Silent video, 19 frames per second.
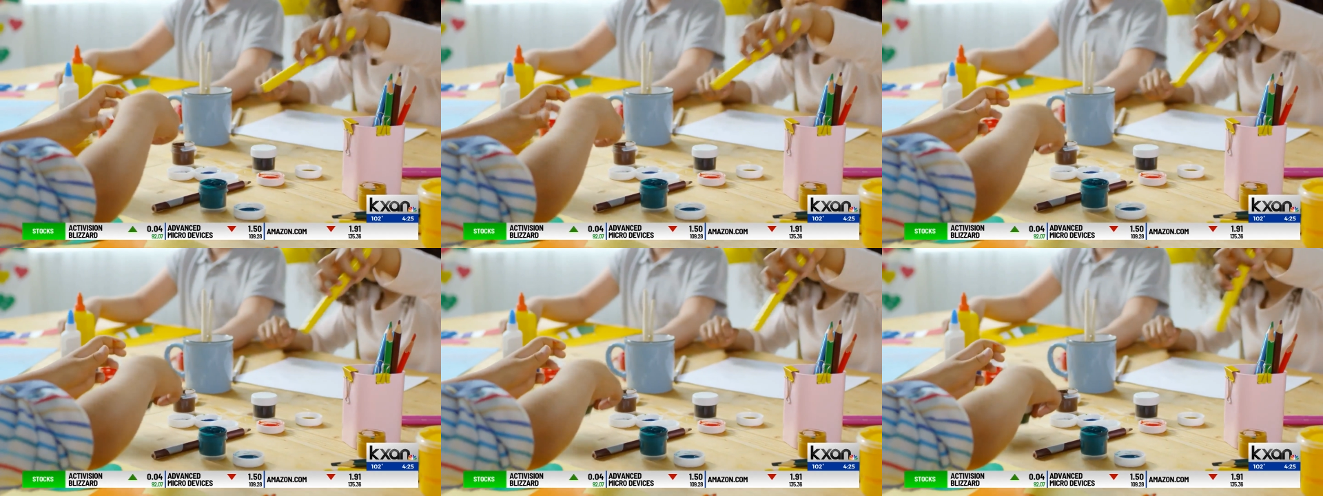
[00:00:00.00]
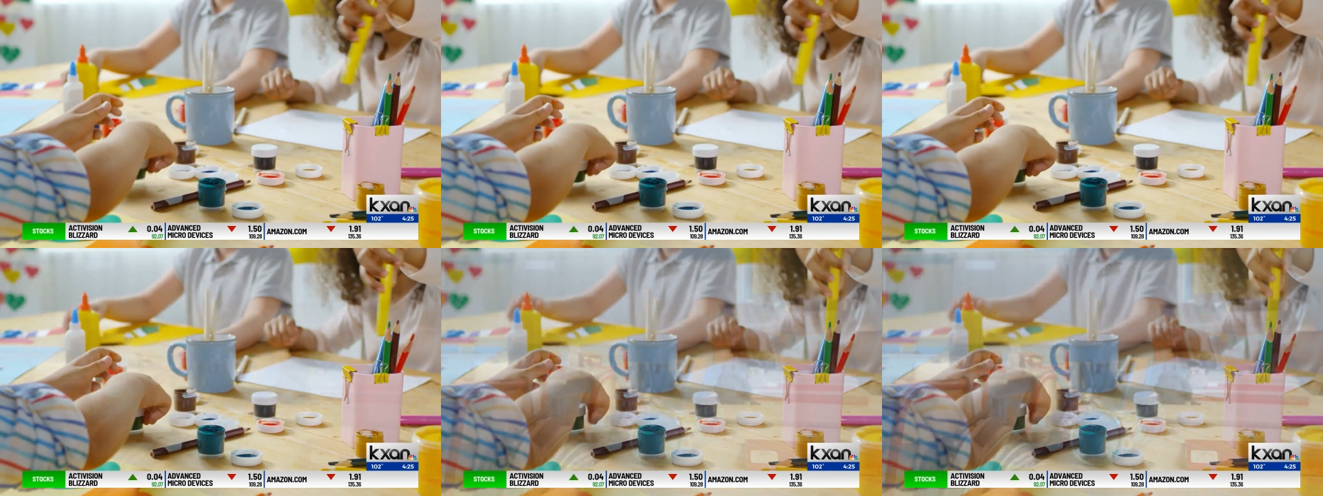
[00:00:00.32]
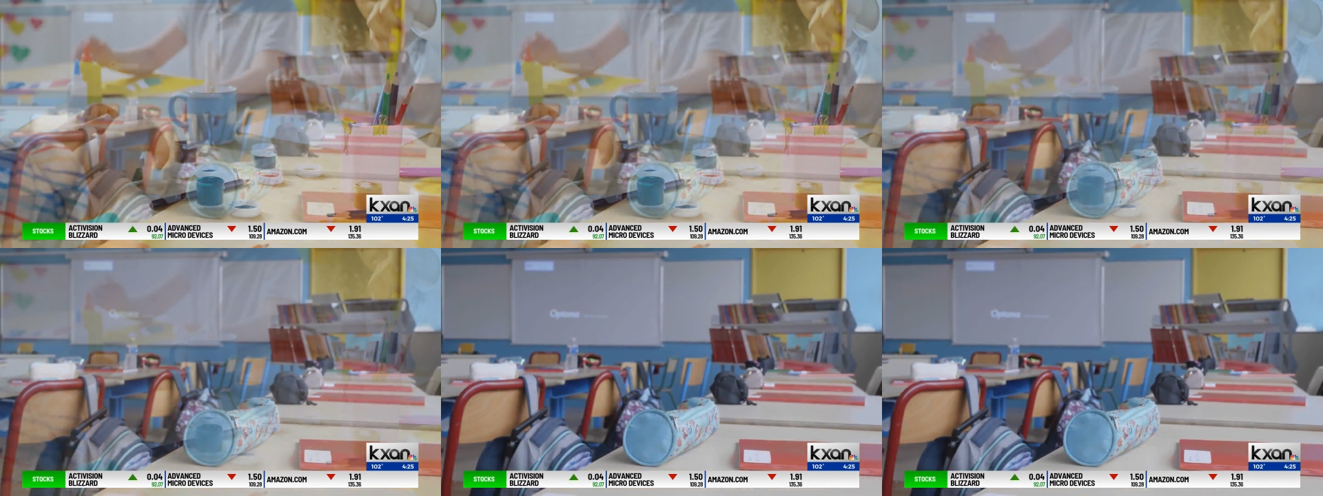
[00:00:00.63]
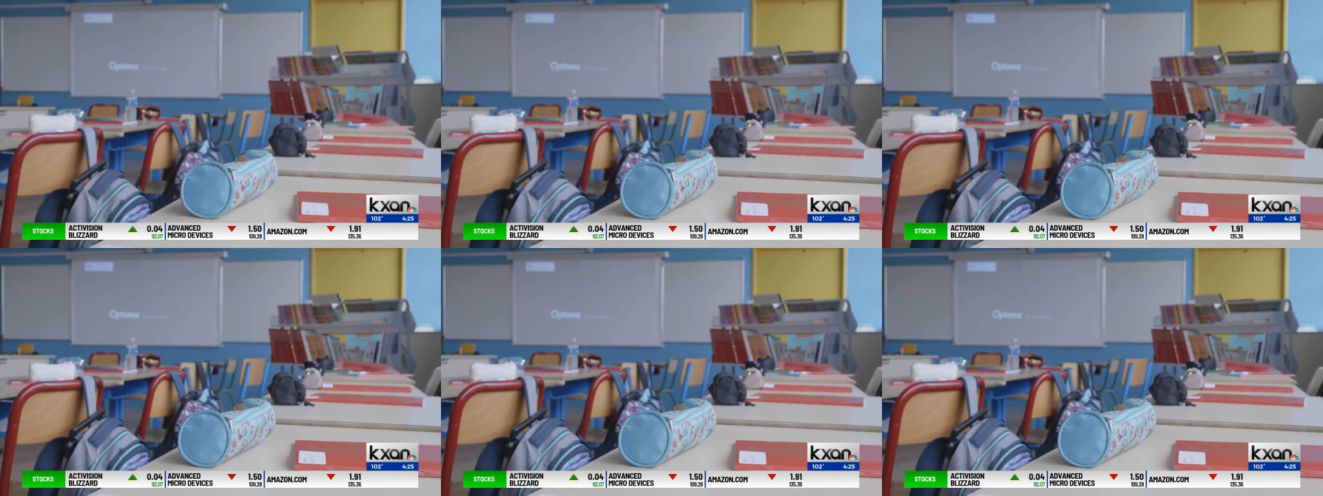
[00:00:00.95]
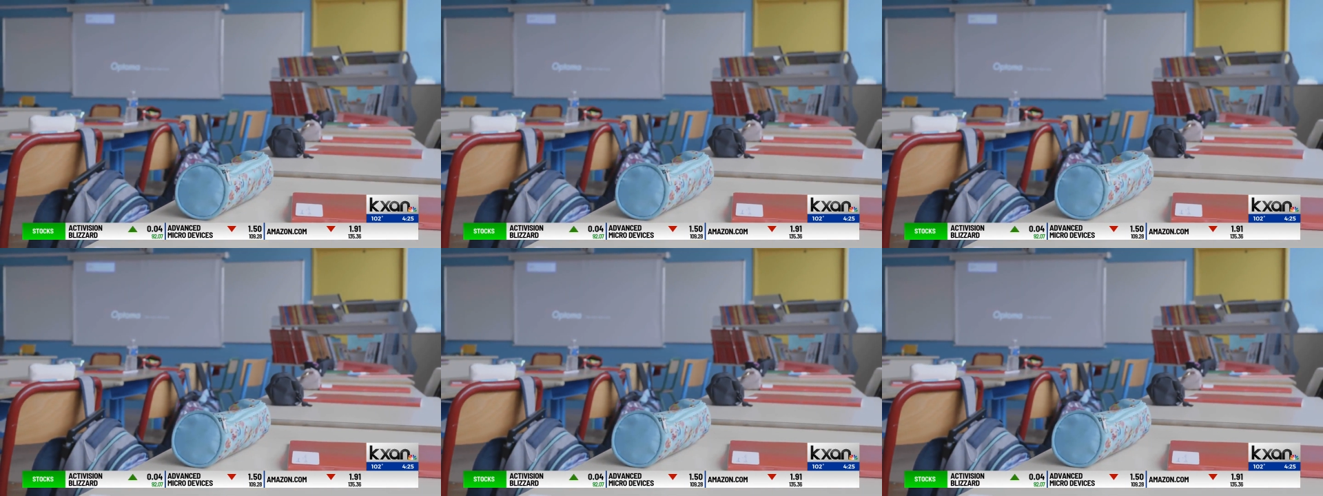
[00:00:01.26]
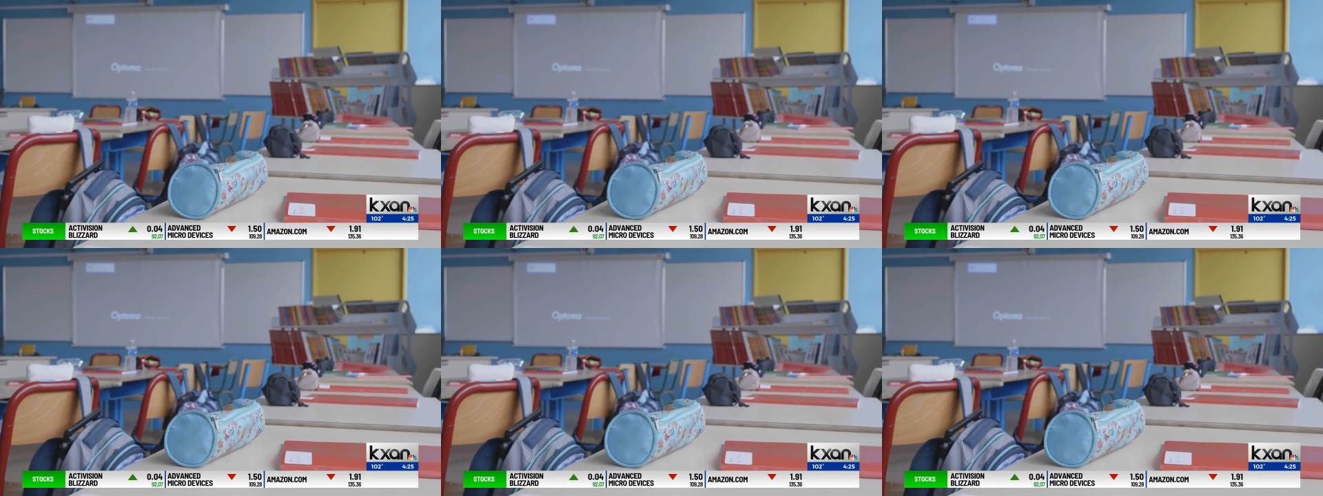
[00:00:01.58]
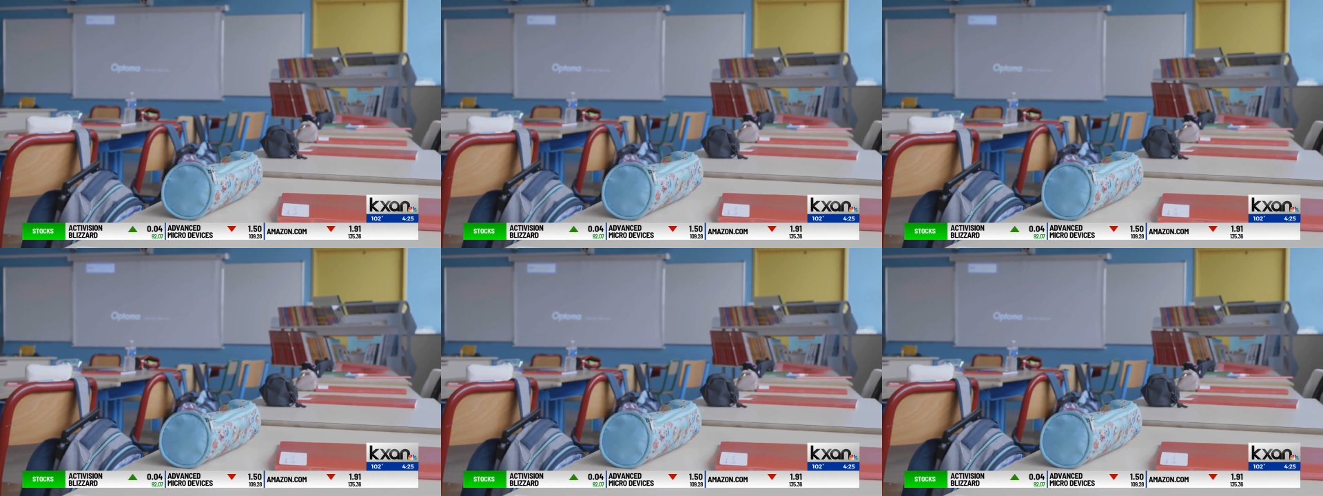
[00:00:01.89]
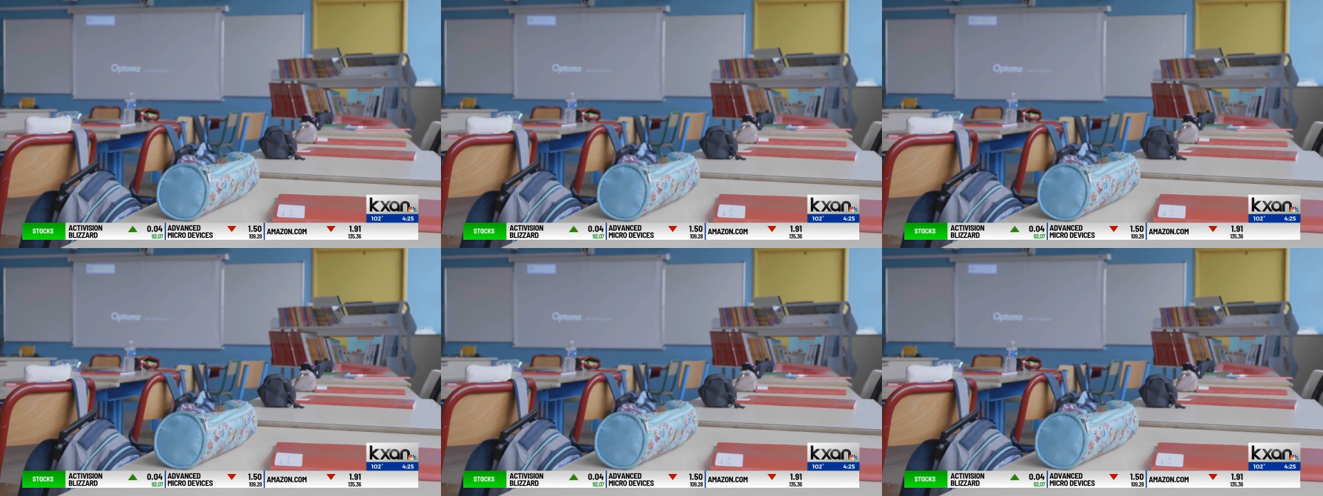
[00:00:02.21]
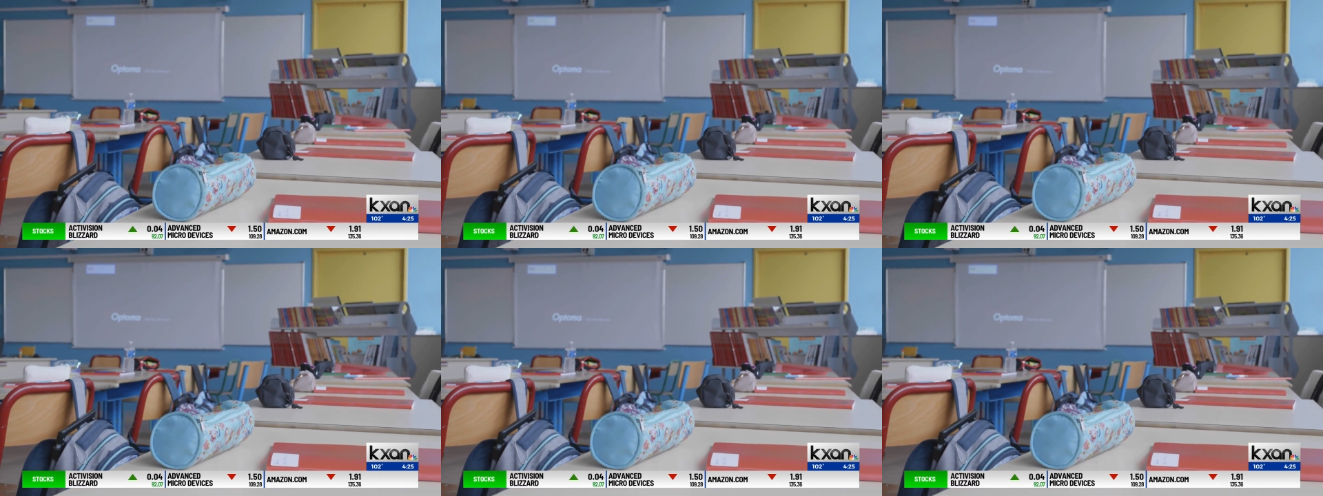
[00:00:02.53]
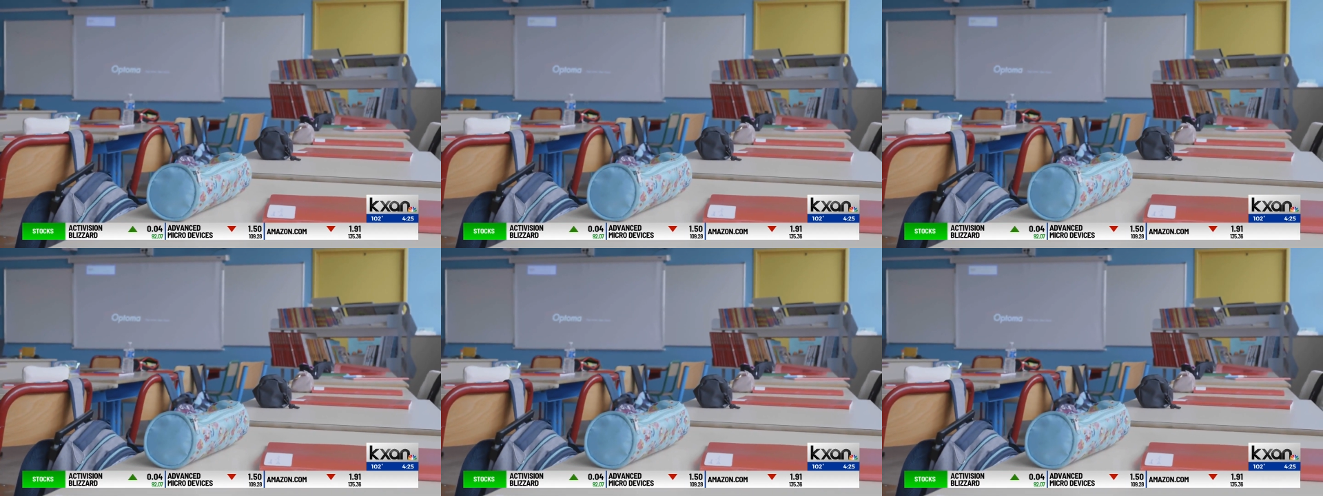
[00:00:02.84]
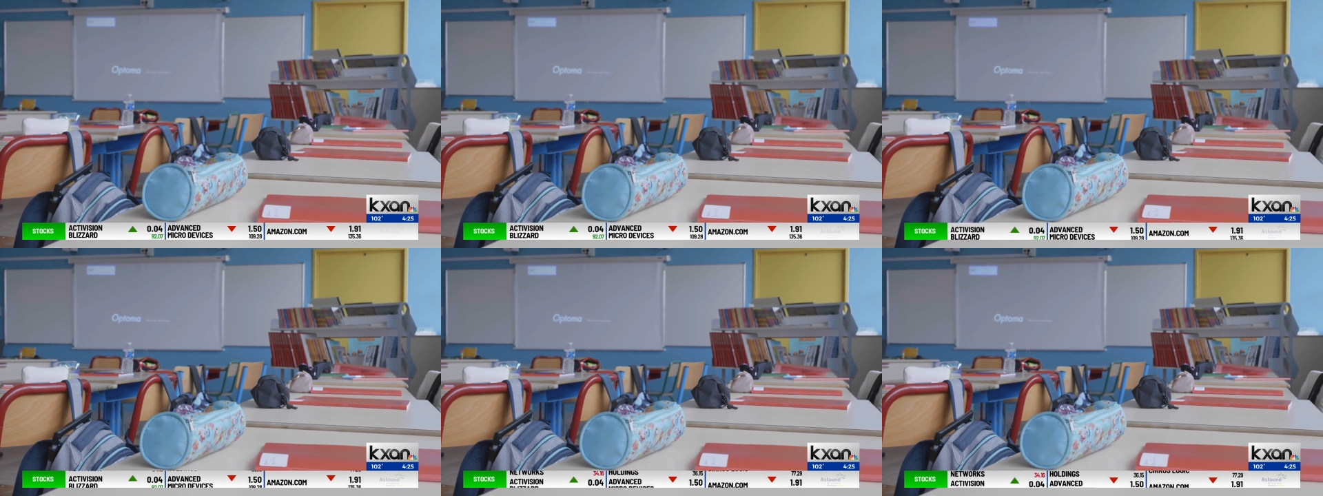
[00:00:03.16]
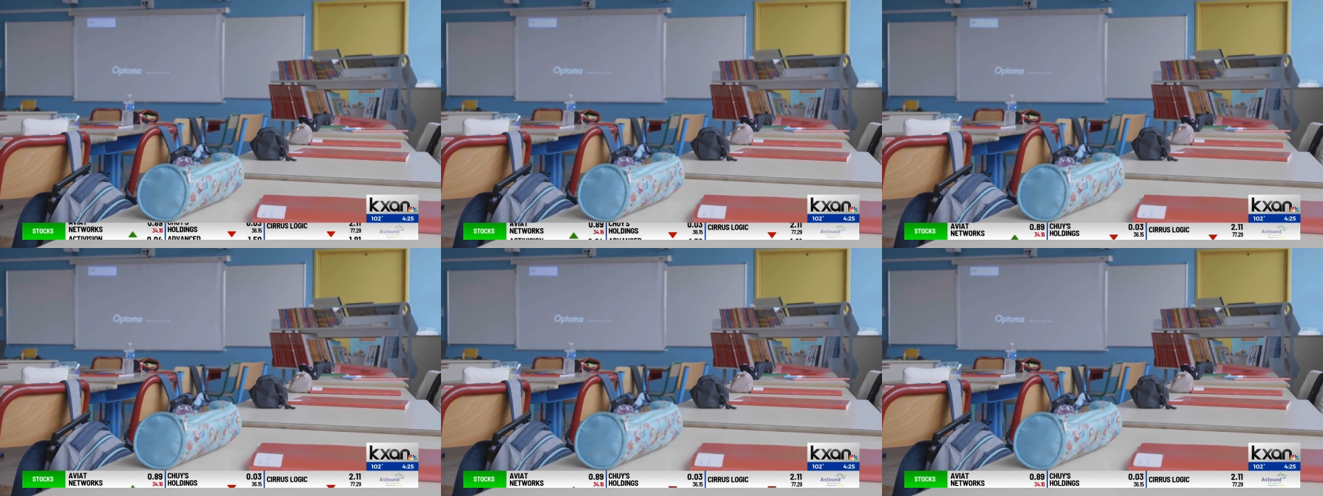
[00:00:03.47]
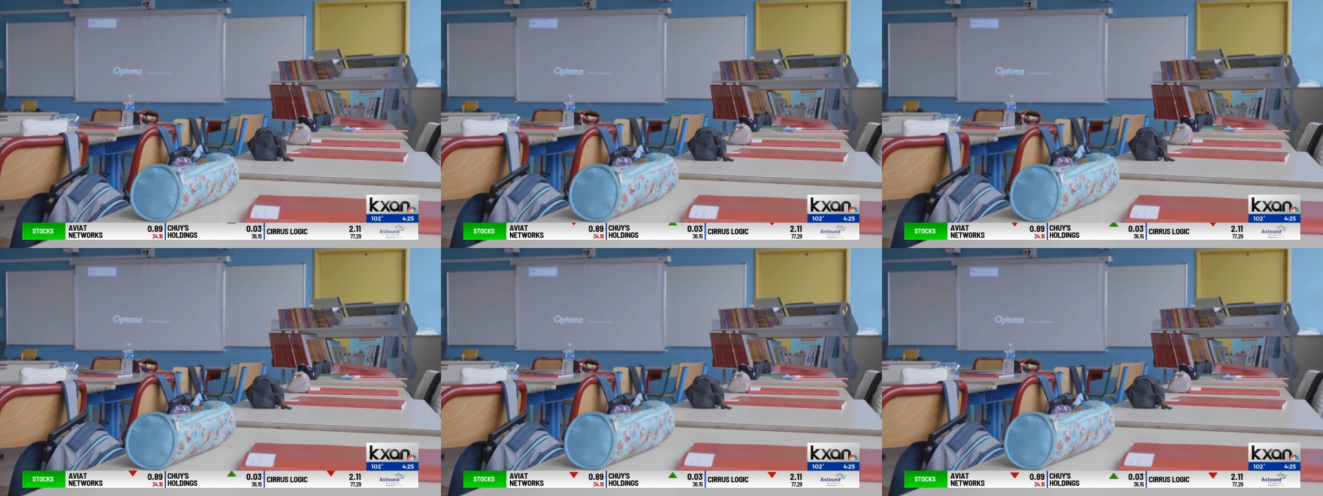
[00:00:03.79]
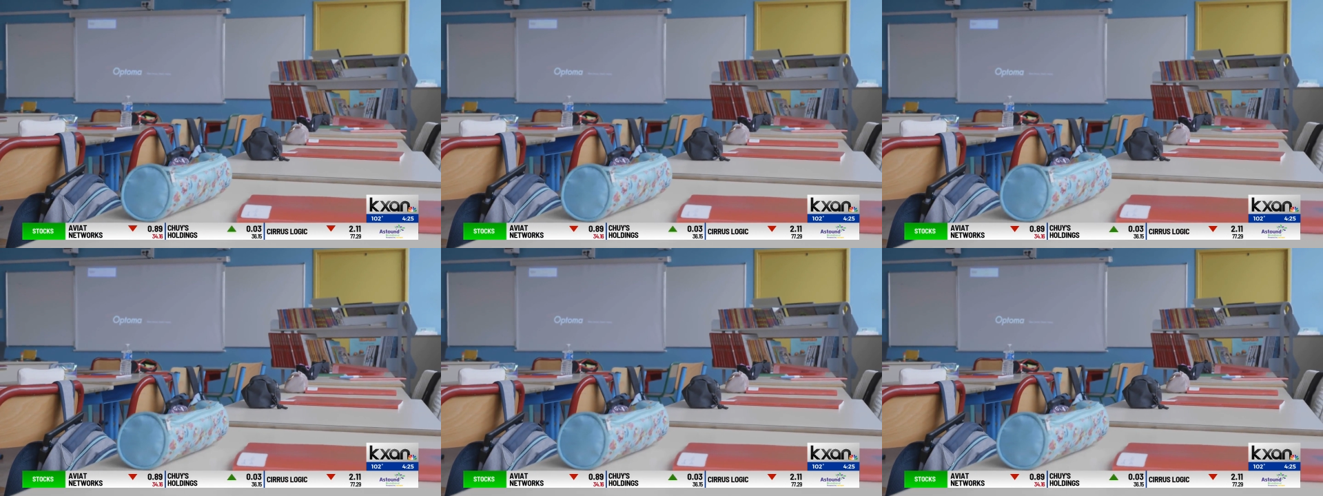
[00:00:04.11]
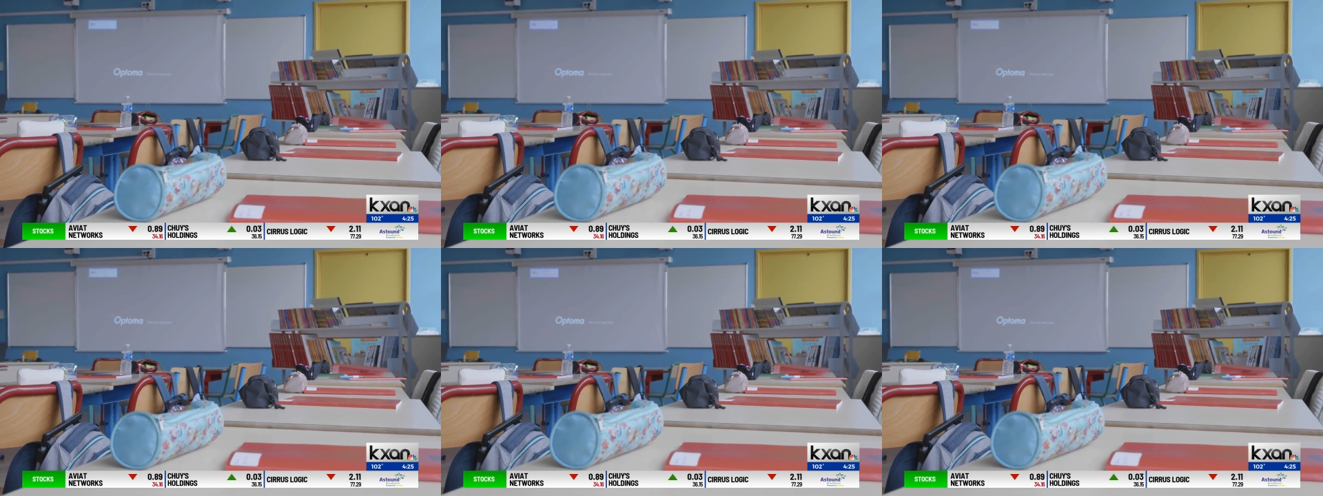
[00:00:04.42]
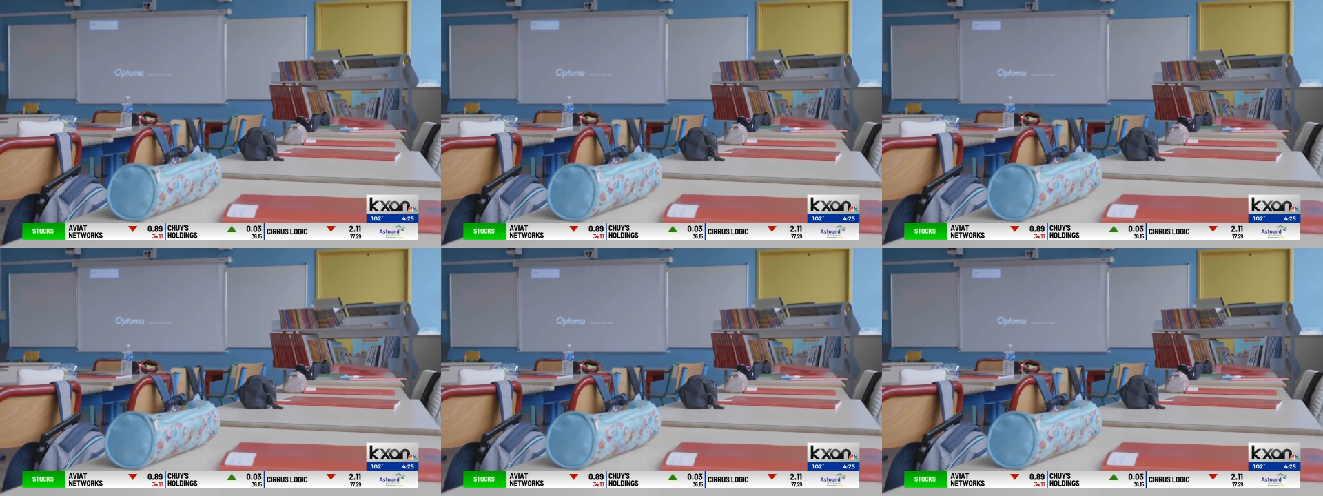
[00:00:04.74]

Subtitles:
Nobody's mouth can be seen.